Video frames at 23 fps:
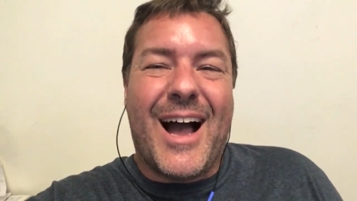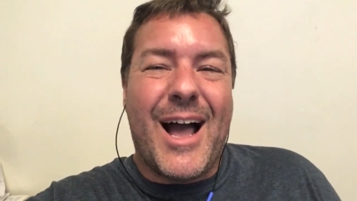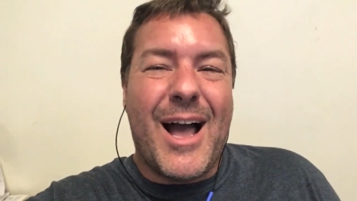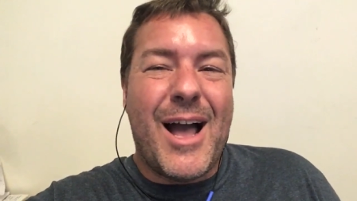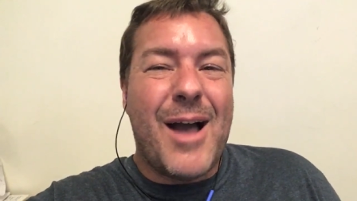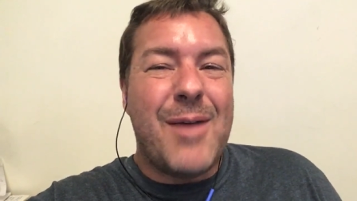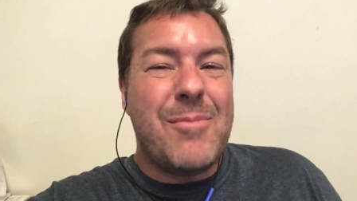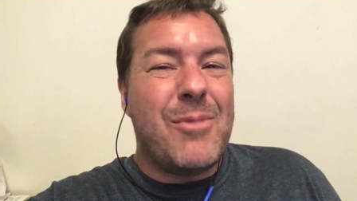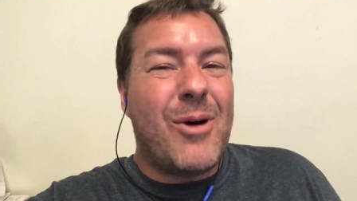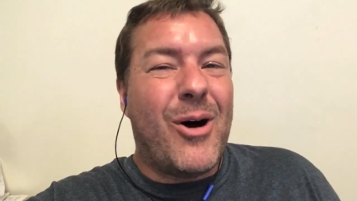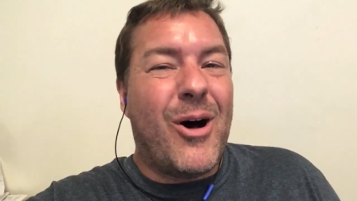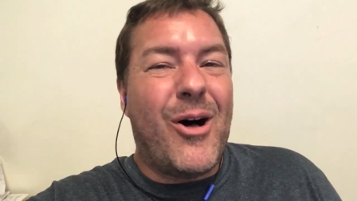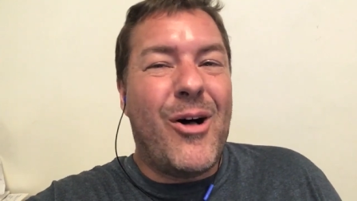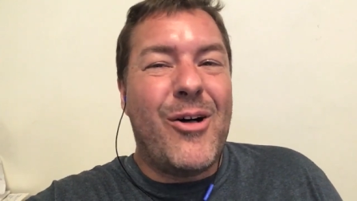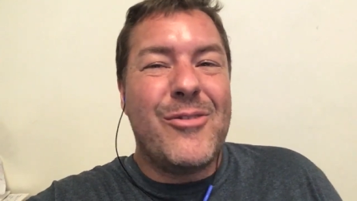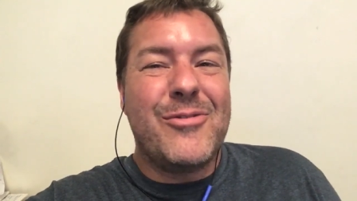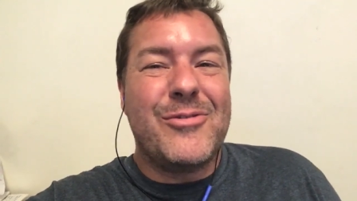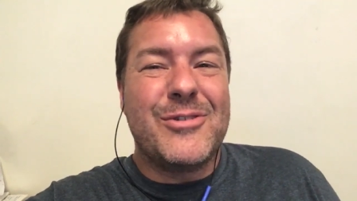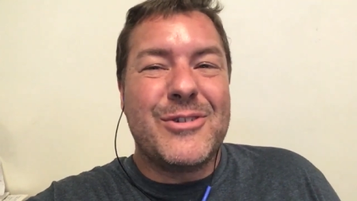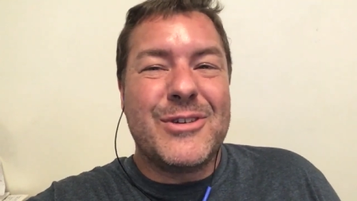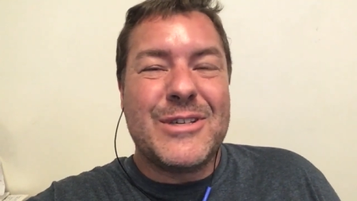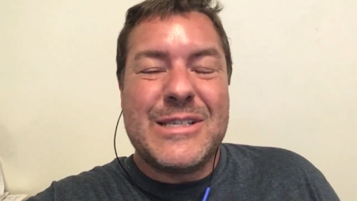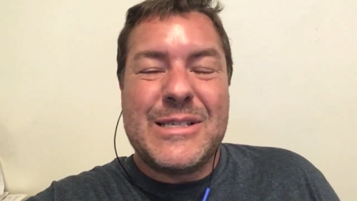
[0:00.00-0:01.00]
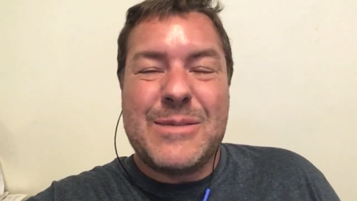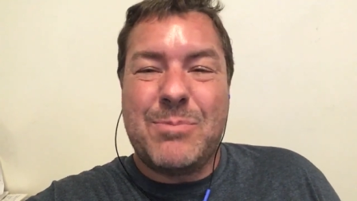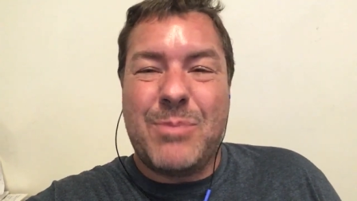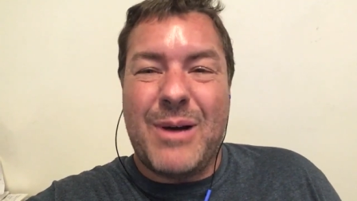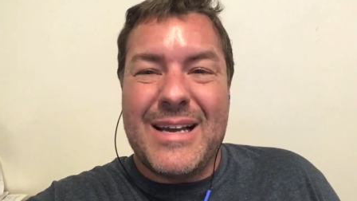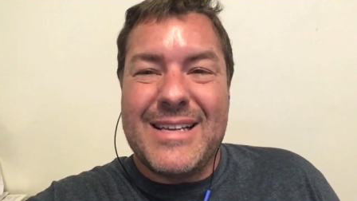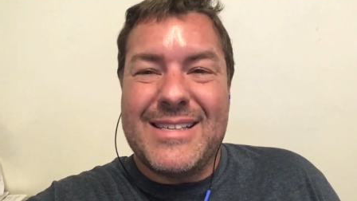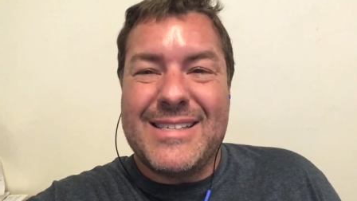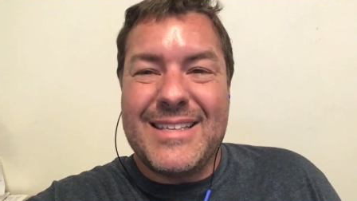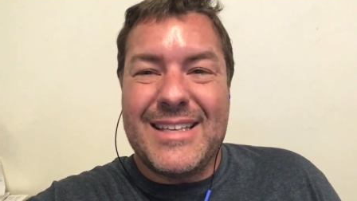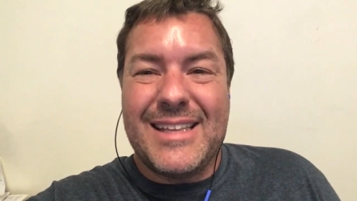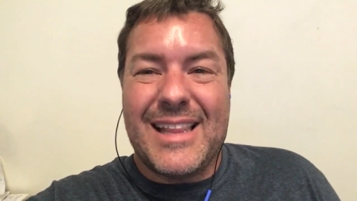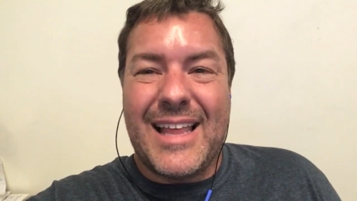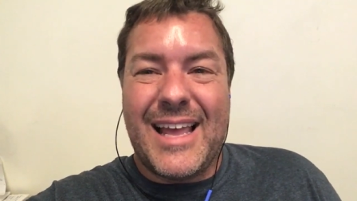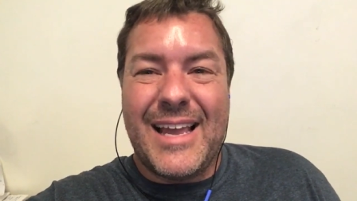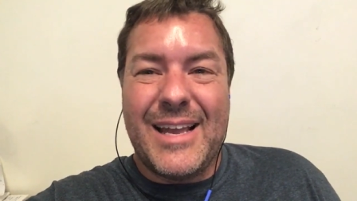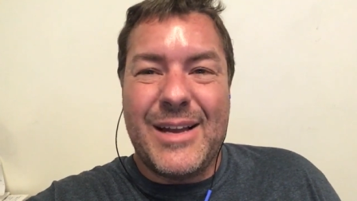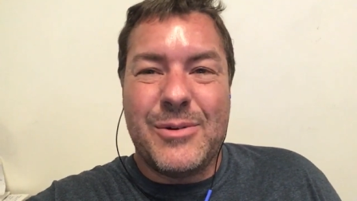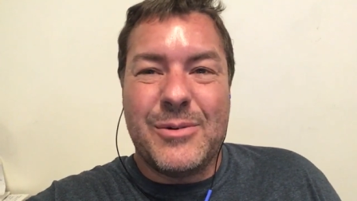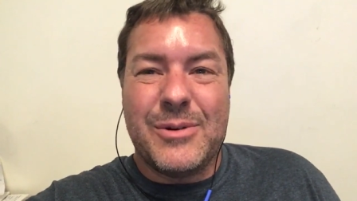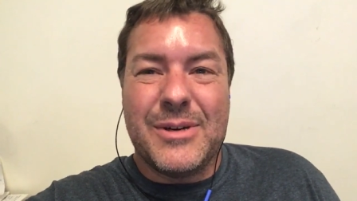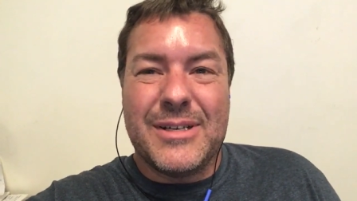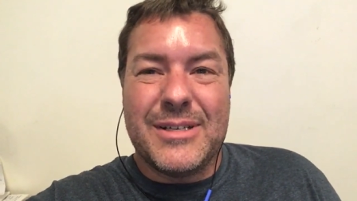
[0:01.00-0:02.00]
I'm all for spicy
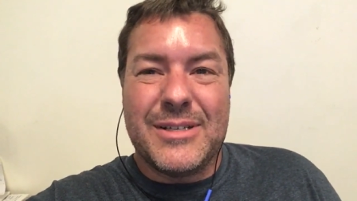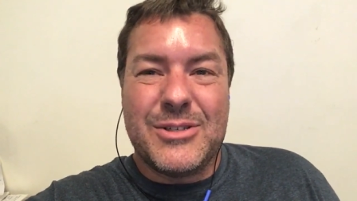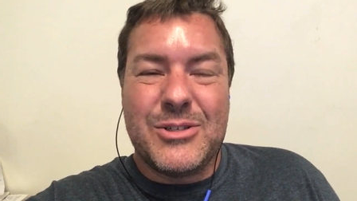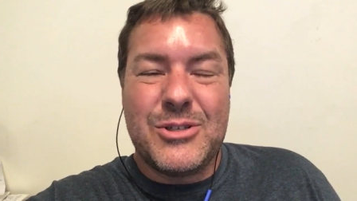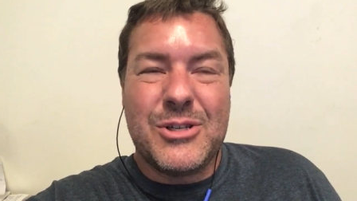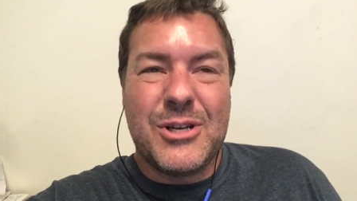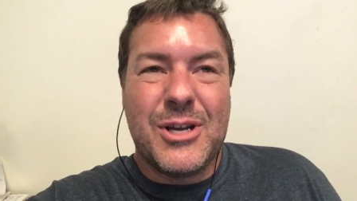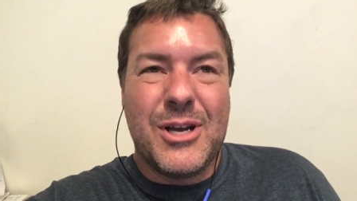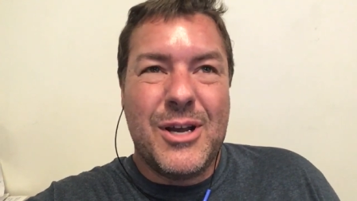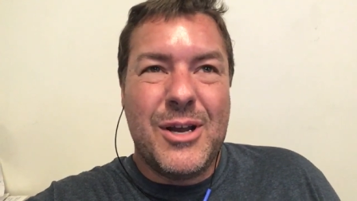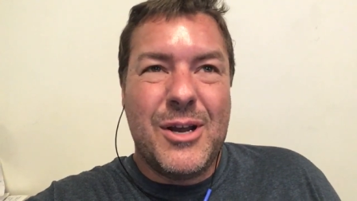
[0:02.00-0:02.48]
language,